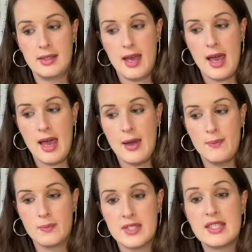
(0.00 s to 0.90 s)

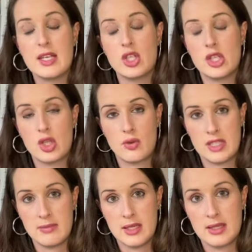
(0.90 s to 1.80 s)
Stitching to
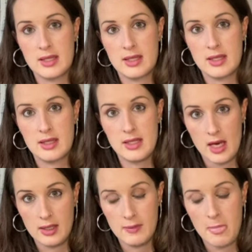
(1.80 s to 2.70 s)
Christmas
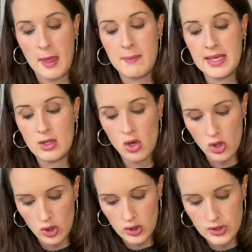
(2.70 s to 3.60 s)
done
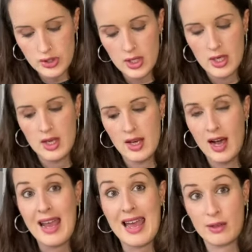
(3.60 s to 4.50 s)
because I
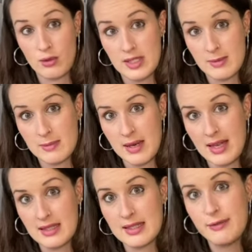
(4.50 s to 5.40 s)
had Christmas
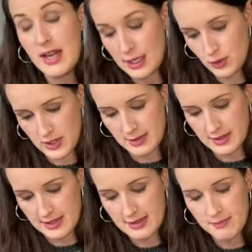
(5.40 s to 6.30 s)
plans for next
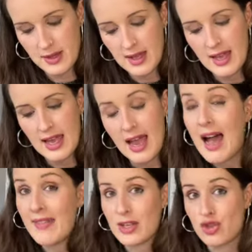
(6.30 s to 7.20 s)
Christmas.
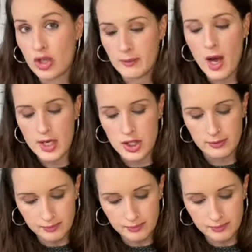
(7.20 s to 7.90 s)
And that's true, I do.